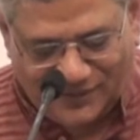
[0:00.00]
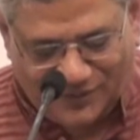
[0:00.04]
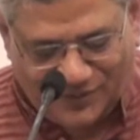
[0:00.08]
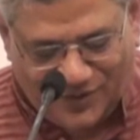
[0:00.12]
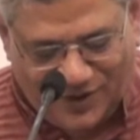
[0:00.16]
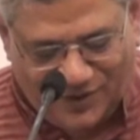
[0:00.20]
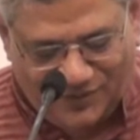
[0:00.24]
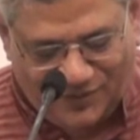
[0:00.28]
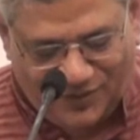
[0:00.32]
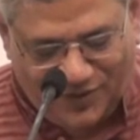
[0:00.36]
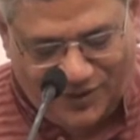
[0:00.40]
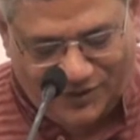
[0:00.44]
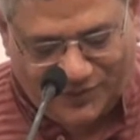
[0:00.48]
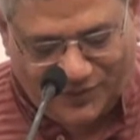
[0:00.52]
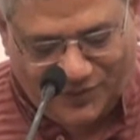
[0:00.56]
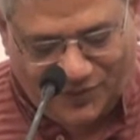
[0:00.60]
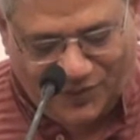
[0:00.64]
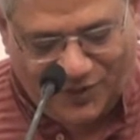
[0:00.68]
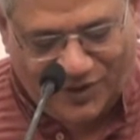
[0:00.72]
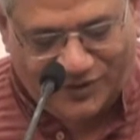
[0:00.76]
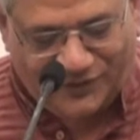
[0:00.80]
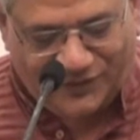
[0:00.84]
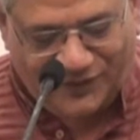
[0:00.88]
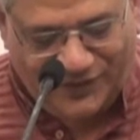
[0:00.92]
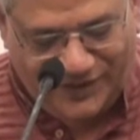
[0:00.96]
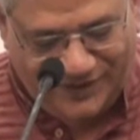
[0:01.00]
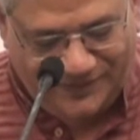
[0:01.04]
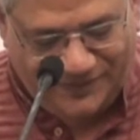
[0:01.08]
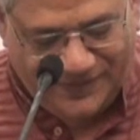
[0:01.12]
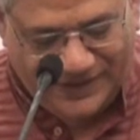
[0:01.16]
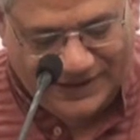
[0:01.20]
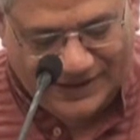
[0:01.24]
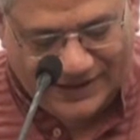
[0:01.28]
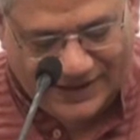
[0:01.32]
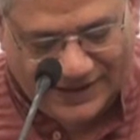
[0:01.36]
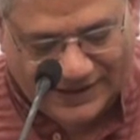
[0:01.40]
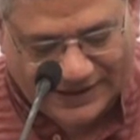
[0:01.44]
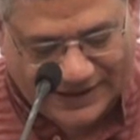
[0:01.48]
what we have
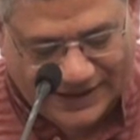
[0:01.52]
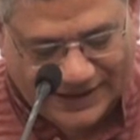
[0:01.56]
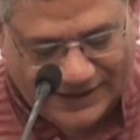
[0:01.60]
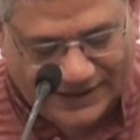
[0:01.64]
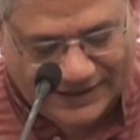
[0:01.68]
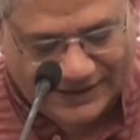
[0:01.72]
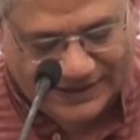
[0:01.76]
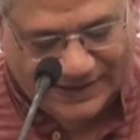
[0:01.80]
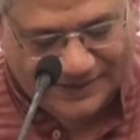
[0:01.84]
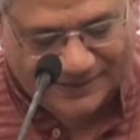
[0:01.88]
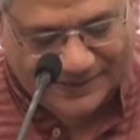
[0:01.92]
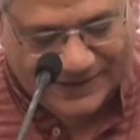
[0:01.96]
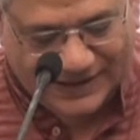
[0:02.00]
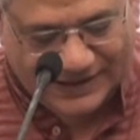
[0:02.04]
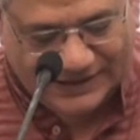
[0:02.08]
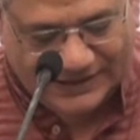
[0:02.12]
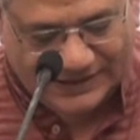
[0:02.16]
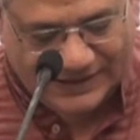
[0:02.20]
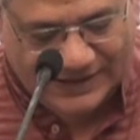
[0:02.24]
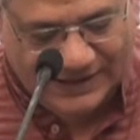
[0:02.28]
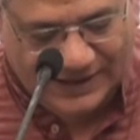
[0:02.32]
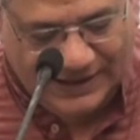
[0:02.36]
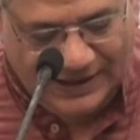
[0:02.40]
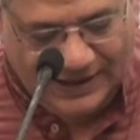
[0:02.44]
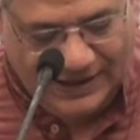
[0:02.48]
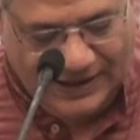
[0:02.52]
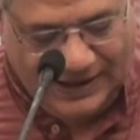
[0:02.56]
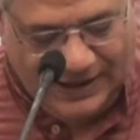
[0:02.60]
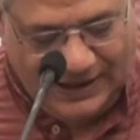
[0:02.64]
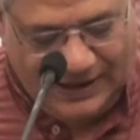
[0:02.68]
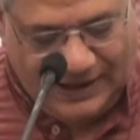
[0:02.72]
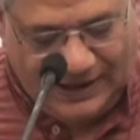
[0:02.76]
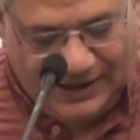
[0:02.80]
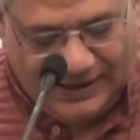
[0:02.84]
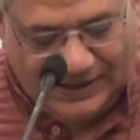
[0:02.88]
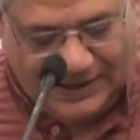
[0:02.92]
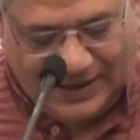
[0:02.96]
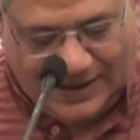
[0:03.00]
been telling them is
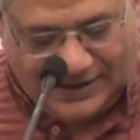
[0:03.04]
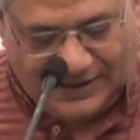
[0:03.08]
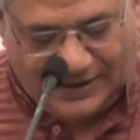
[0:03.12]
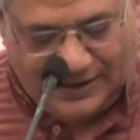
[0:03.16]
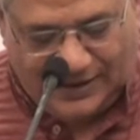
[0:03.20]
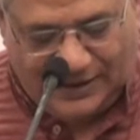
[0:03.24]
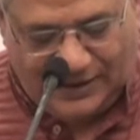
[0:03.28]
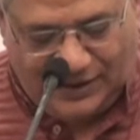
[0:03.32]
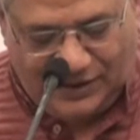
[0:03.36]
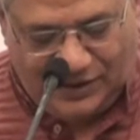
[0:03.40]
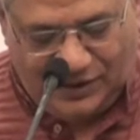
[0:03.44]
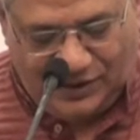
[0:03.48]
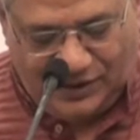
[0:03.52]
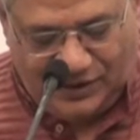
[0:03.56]
that